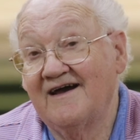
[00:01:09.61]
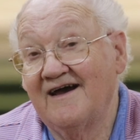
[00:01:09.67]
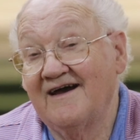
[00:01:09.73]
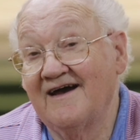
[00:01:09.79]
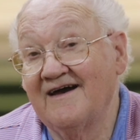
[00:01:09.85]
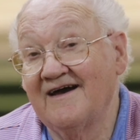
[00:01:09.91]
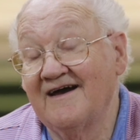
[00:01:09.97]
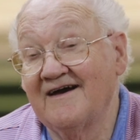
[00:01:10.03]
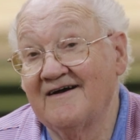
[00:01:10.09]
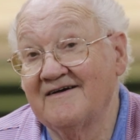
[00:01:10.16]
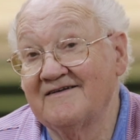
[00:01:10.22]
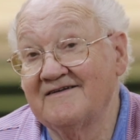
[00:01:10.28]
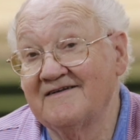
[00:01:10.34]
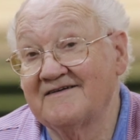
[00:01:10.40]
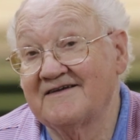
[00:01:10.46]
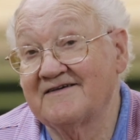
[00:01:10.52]

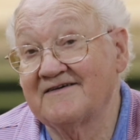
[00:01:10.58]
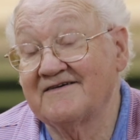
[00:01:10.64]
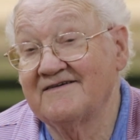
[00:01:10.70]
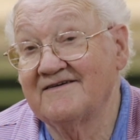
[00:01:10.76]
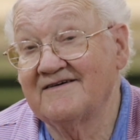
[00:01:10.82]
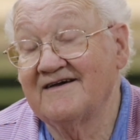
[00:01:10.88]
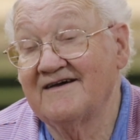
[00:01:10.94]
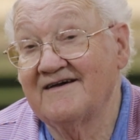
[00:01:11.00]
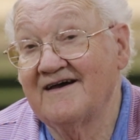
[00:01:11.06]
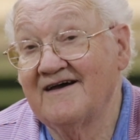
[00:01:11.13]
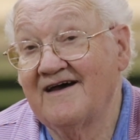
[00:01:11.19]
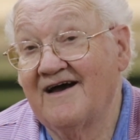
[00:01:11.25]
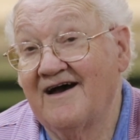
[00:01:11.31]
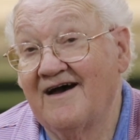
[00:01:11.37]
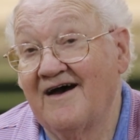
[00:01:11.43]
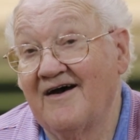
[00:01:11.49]
And
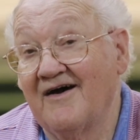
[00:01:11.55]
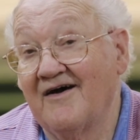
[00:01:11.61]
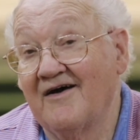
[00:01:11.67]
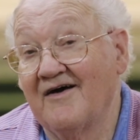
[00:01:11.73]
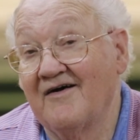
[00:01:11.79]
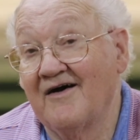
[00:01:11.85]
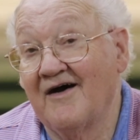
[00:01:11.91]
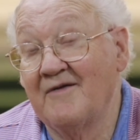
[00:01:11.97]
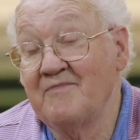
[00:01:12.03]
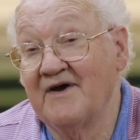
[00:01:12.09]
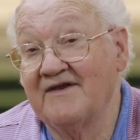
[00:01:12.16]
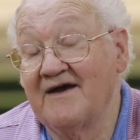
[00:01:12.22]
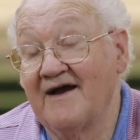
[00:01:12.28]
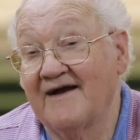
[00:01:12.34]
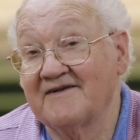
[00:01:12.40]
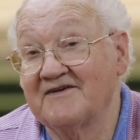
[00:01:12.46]
I've
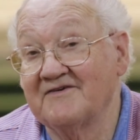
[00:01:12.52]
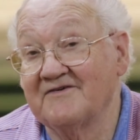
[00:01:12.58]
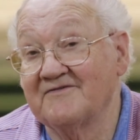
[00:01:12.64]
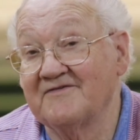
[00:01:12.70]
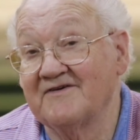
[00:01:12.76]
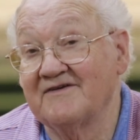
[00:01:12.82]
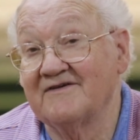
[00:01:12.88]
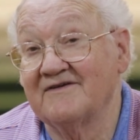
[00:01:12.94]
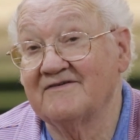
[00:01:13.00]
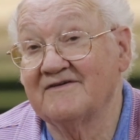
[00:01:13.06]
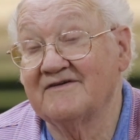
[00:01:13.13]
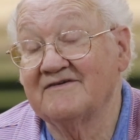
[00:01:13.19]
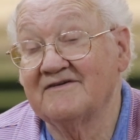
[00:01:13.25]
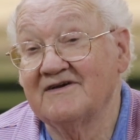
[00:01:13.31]
been active in